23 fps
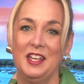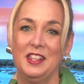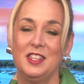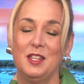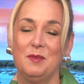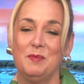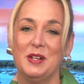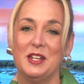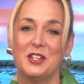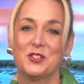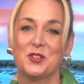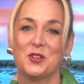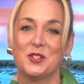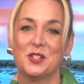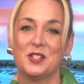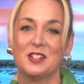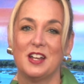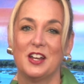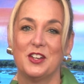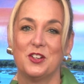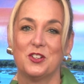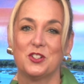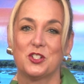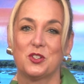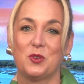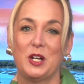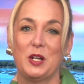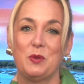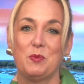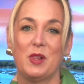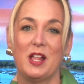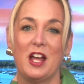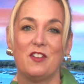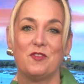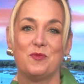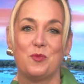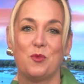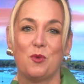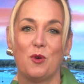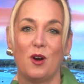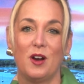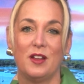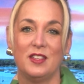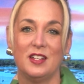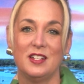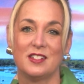The media sources on your screen will have
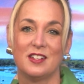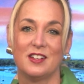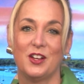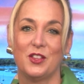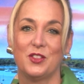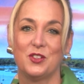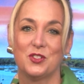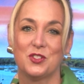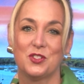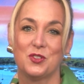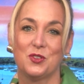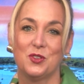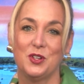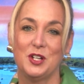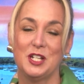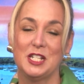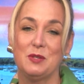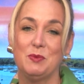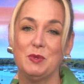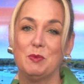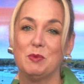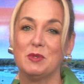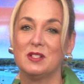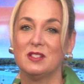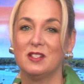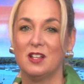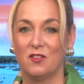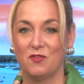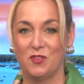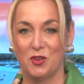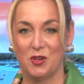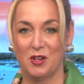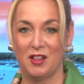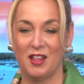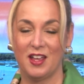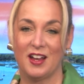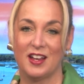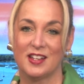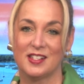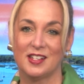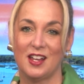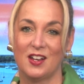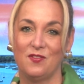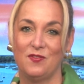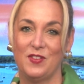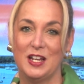more on these and other stories, and we would love for you to like
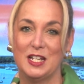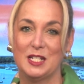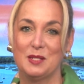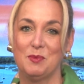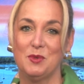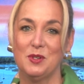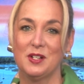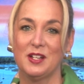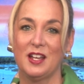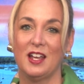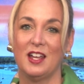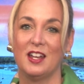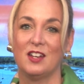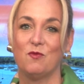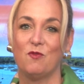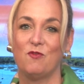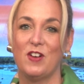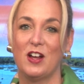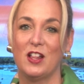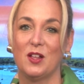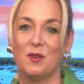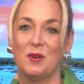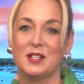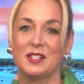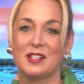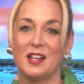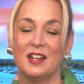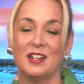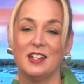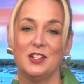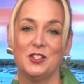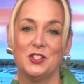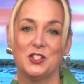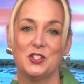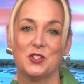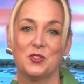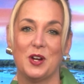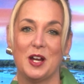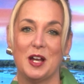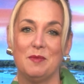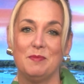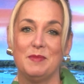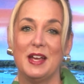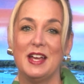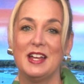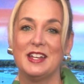us on Facebook and follow us on
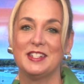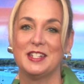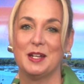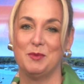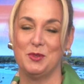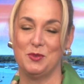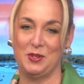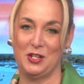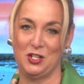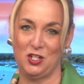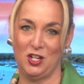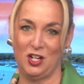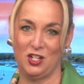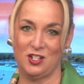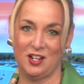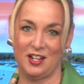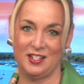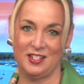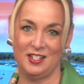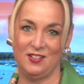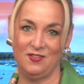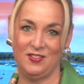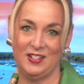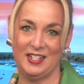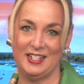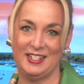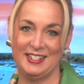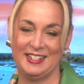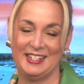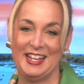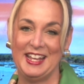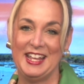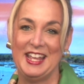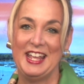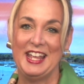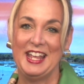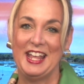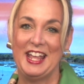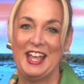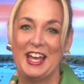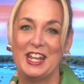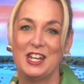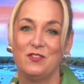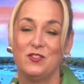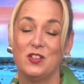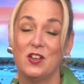Instagram at WHHITV.
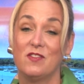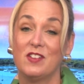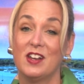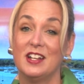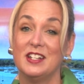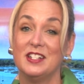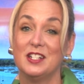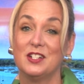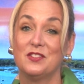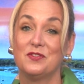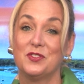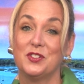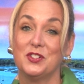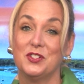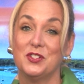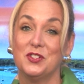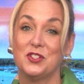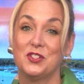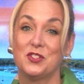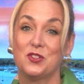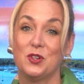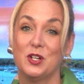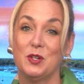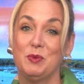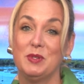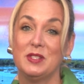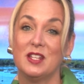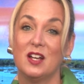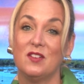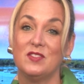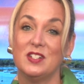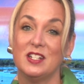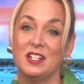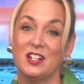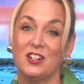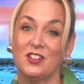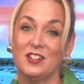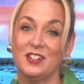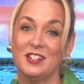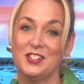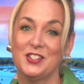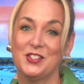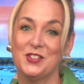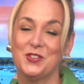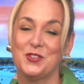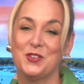And if you have an idea for a news story, we'd love to hear
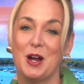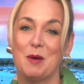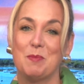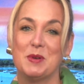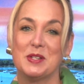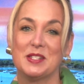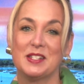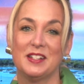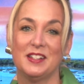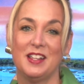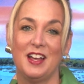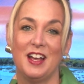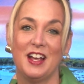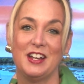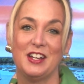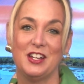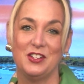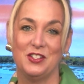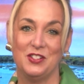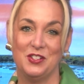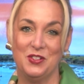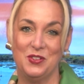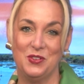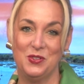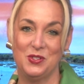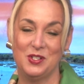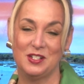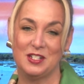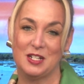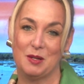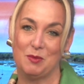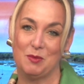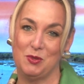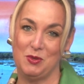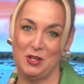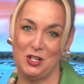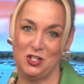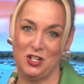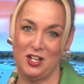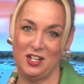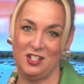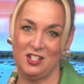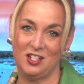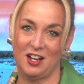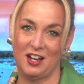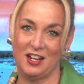it, so drop us a line at news at
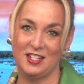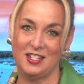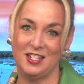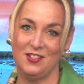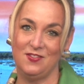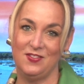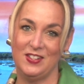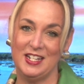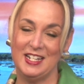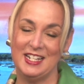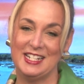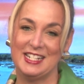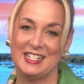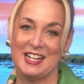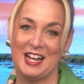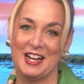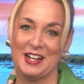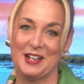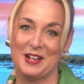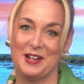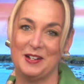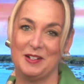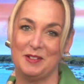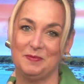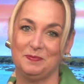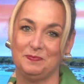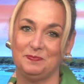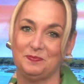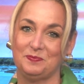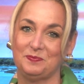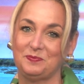WHHITV.com.